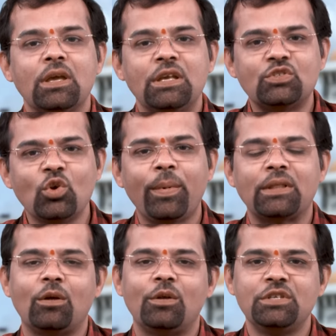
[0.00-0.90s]

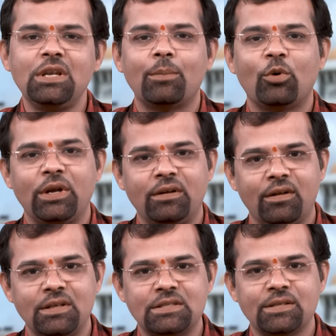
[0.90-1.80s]
histopathology
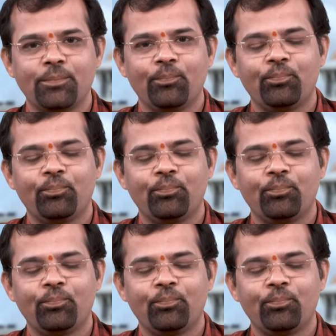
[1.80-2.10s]
laboratories.